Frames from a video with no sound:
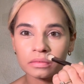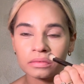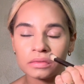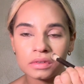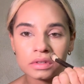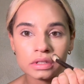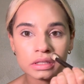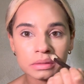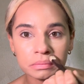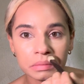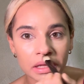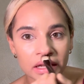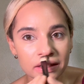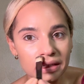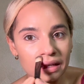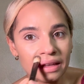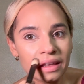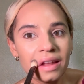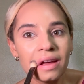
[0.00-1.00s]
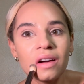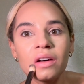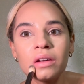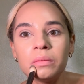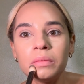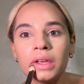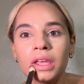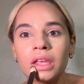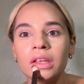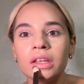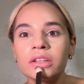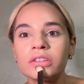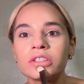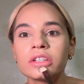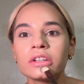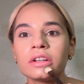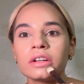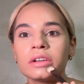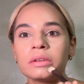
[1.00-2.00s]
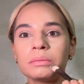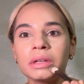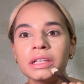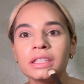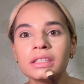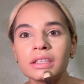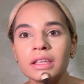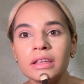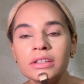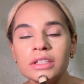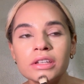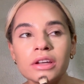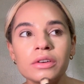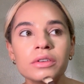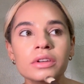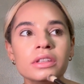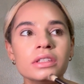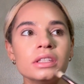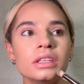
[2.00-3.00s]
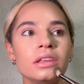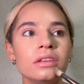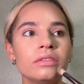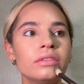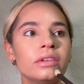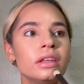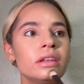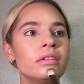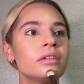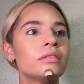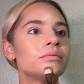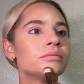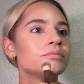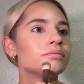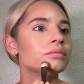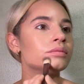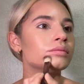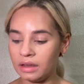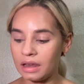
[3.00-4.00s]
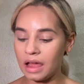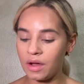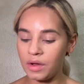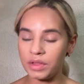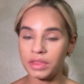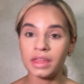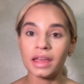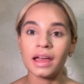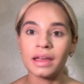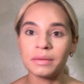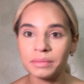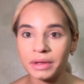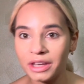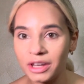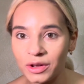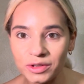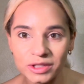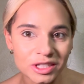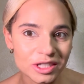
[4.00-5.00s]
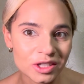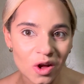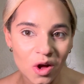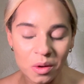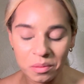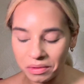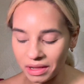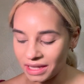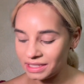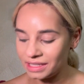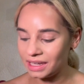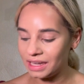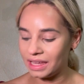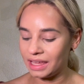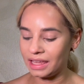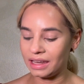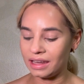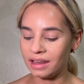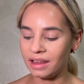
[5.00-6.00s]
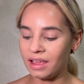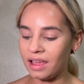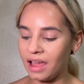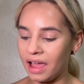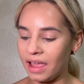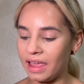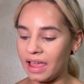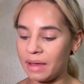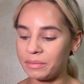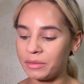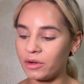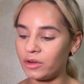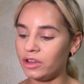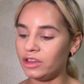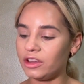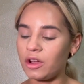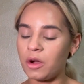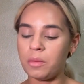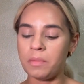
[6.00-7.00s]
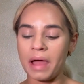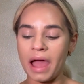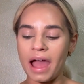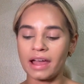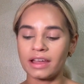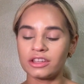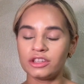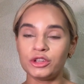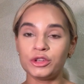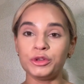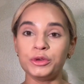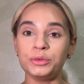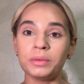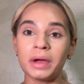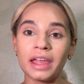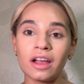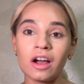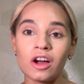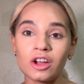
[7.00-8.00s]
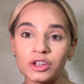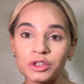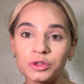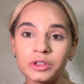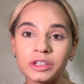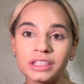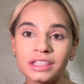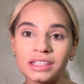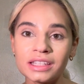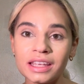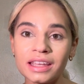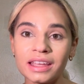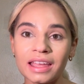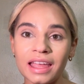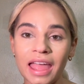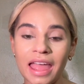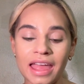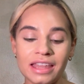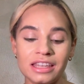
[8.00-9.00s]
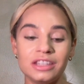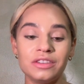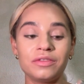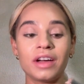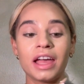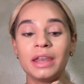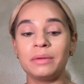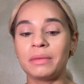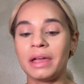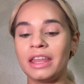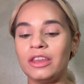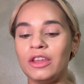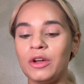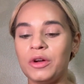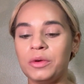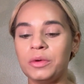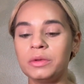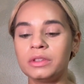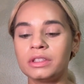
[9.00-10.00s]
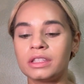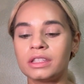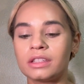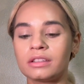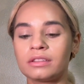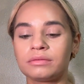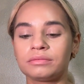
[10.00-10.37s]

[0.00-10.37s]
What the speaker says: just blending it out, making sure my skin tone is even. Now that my nose is all blended in, I am going to go back to my contour stick and define my nose.